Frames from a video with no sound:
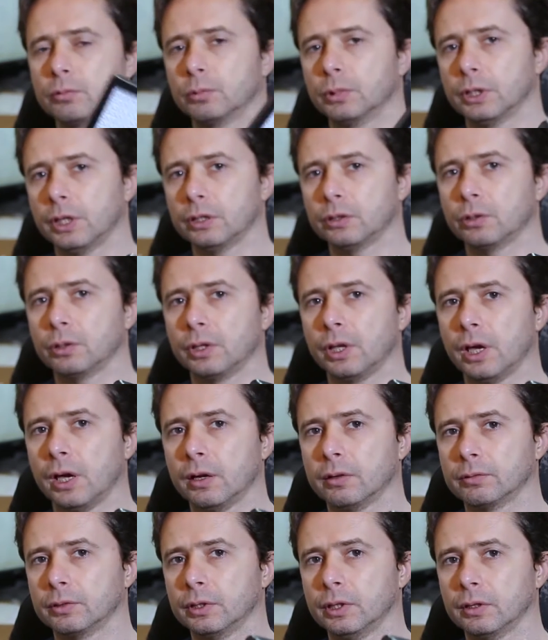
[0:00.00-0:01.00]
When I don't
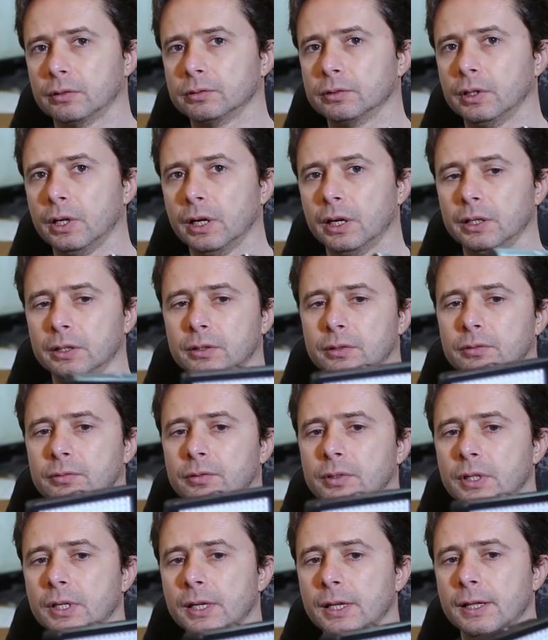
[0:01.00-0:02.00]
have enough light,
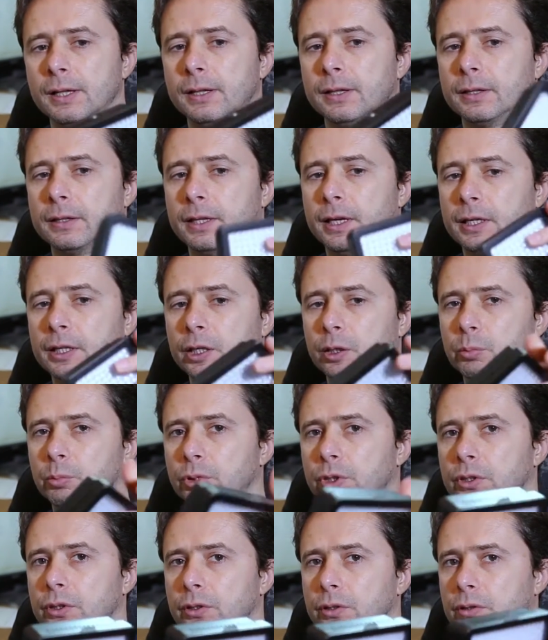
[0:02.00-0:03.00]
that can
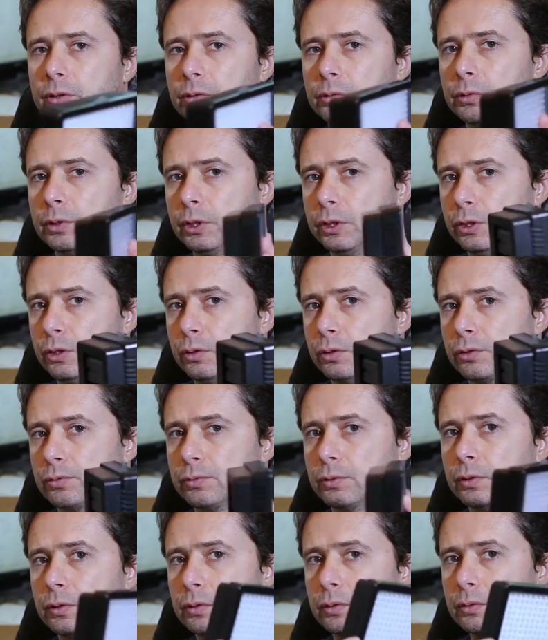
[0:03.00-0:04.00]
be really
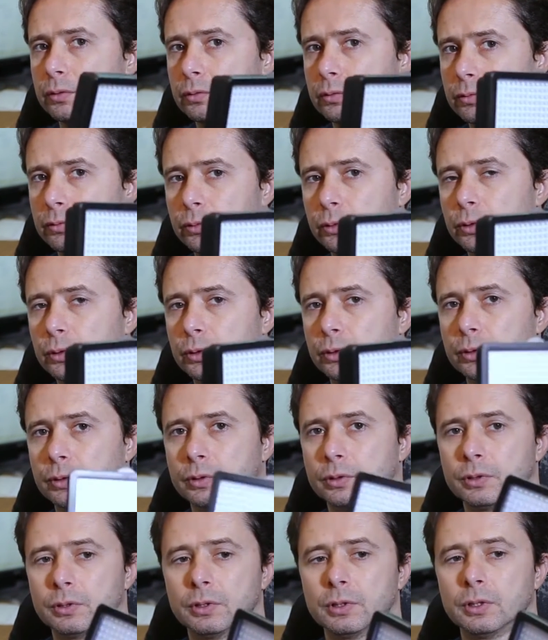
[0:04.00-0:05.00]
useful for
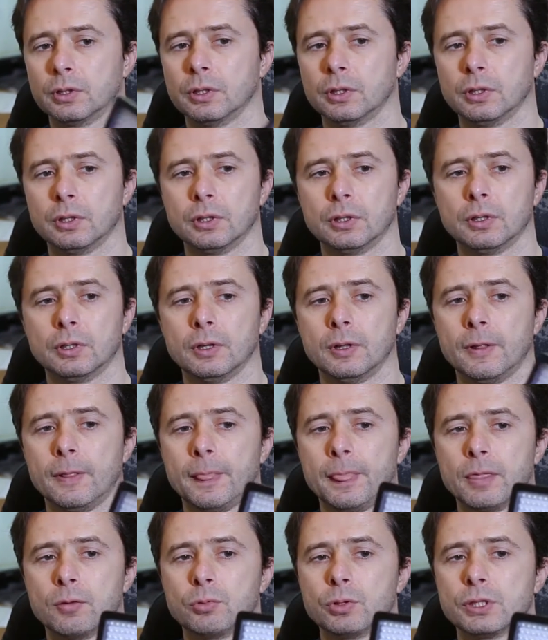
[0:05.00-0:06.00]

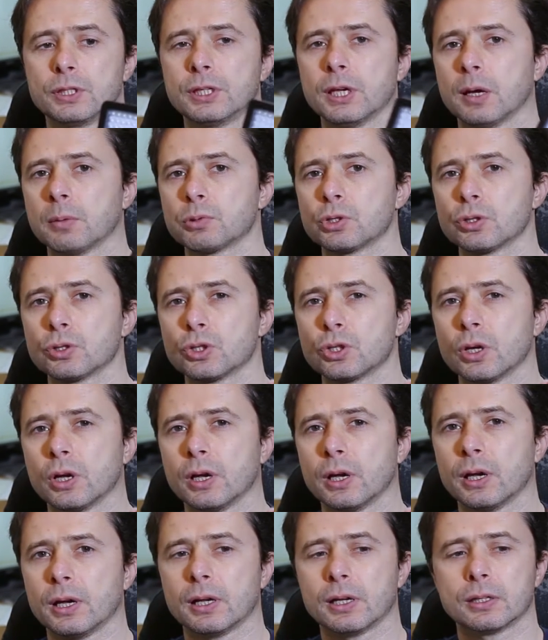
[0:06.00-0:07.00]
reception
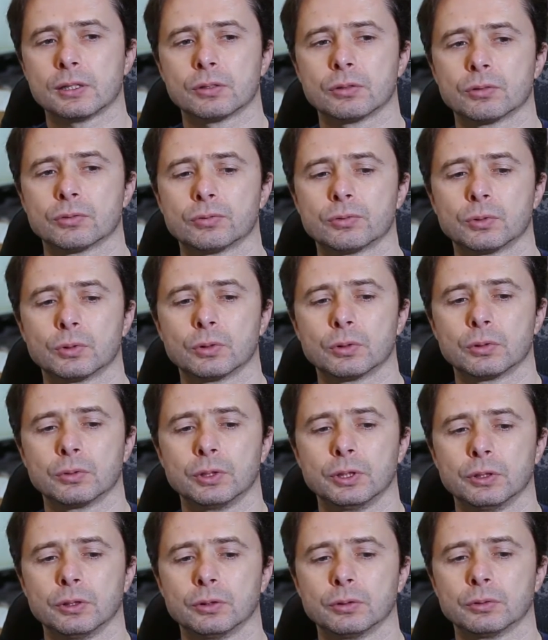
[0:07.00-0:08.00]
shots or for,
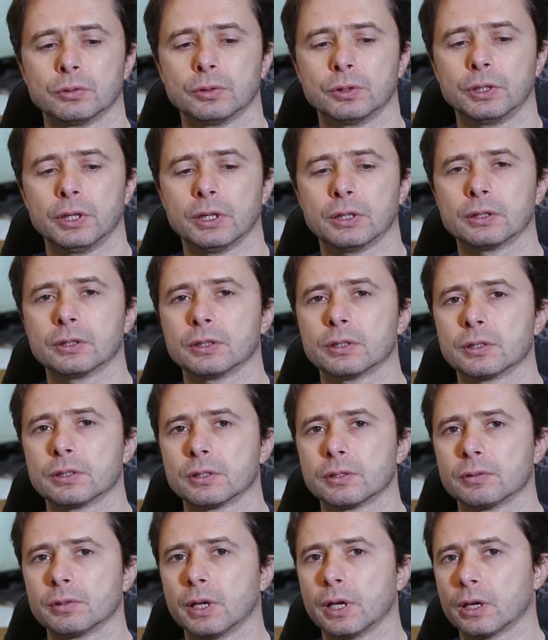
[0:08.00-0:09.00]
you know, to get
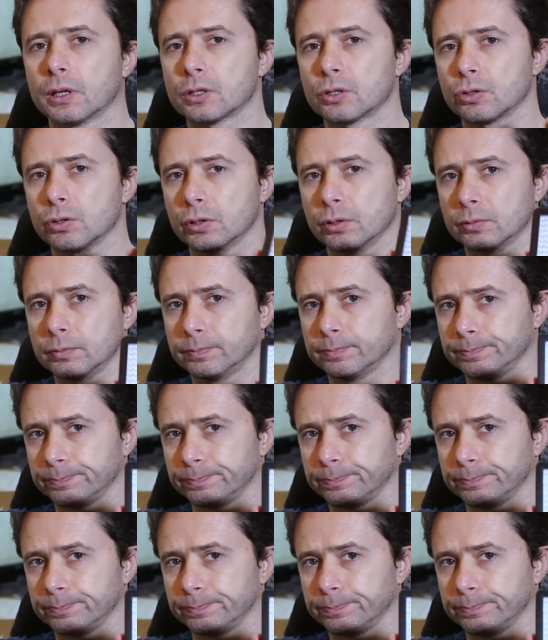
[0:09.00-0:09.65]
this extra